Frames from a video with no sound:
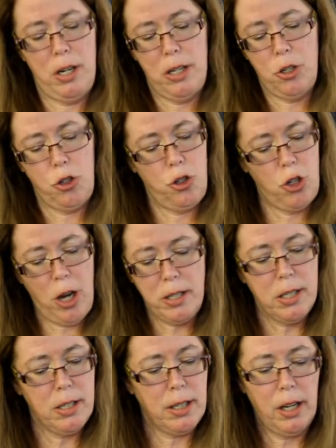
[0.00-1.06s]
It is
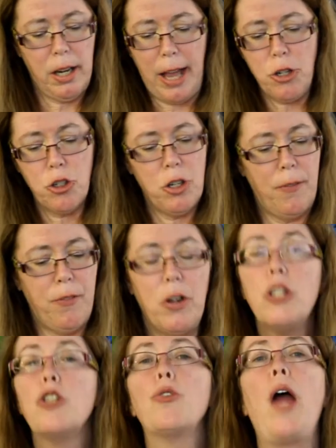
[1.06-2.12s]
just a collection, a
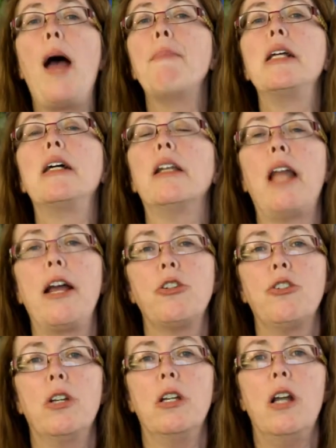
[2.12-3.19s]
very scrappy
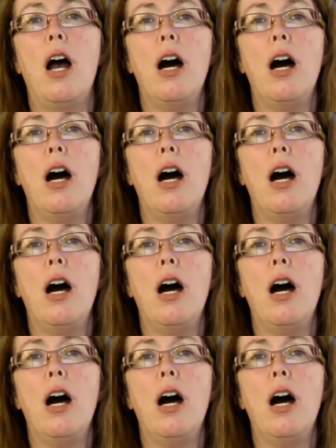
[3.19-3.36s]
collection